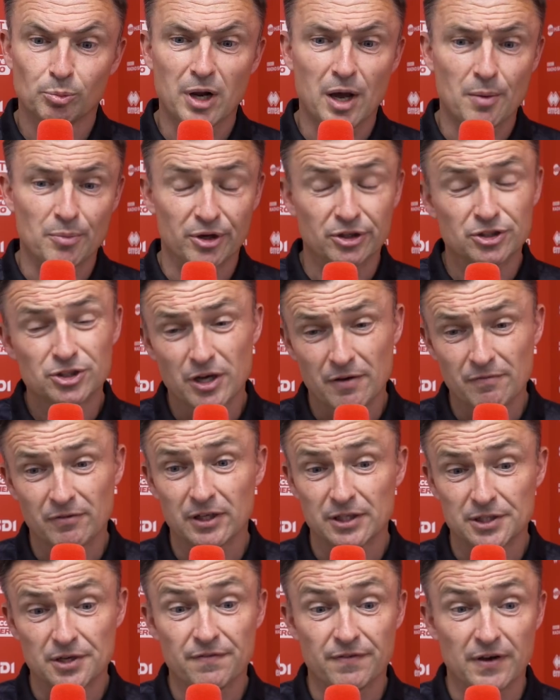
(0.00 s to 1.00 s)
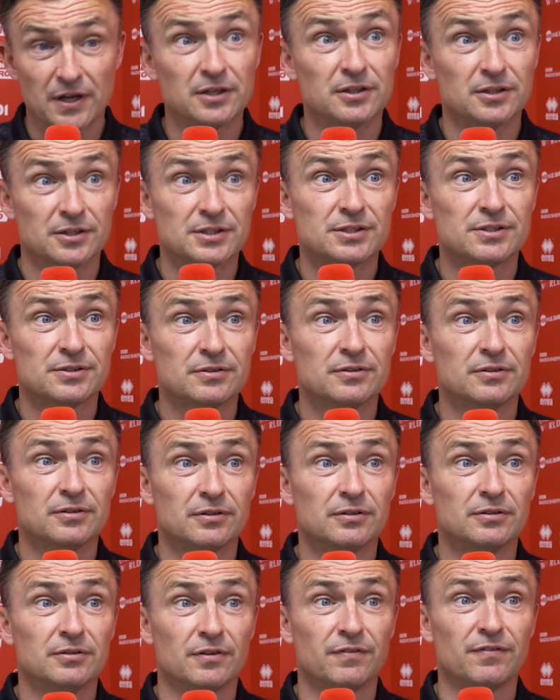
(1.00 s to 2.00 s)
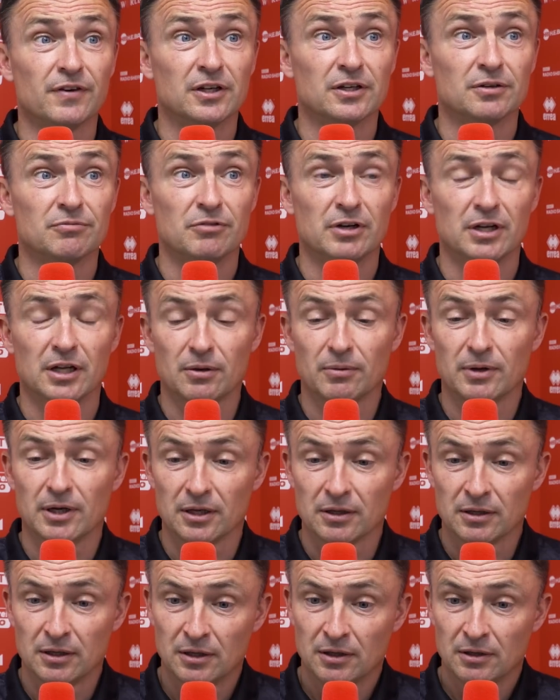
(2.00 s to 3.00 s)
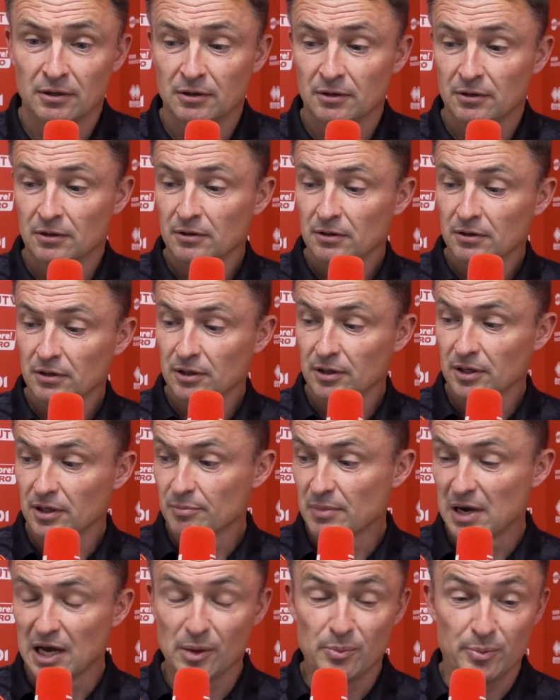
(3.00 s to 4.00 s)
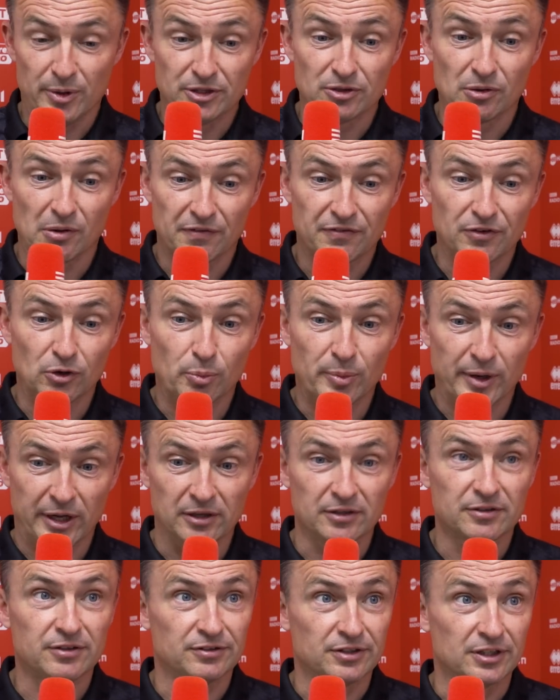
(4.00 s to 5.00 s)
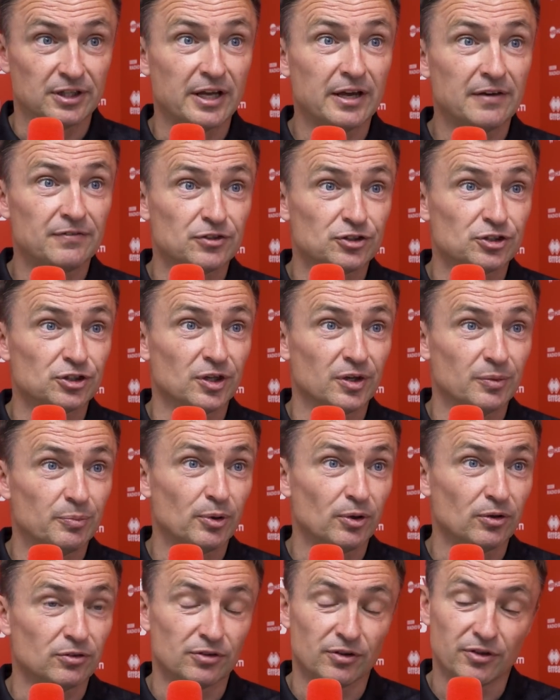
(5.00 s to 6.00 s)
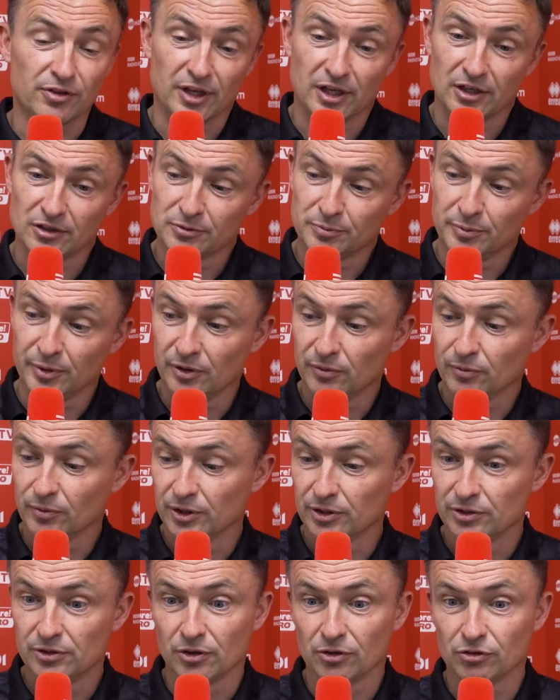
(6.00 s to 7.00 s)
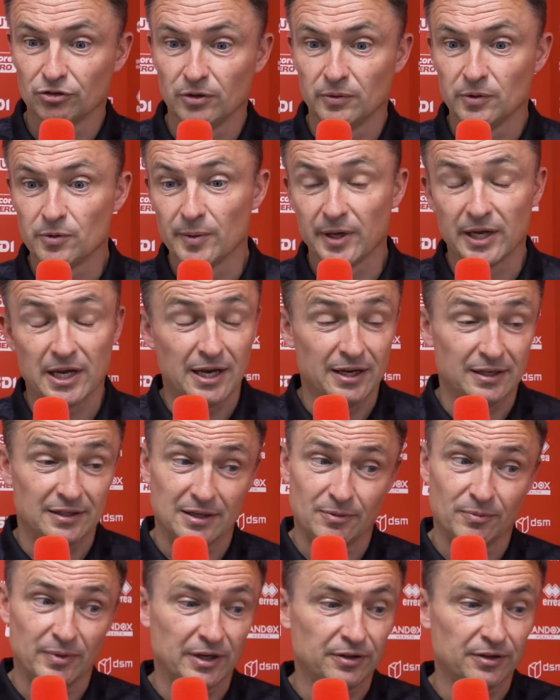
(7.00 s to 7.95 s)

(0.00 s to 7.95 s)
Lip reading: Blackburn generally defended really well. In my opinion, there are a few penalties in there for shirt pulls and things, but we don't seem to be getting them.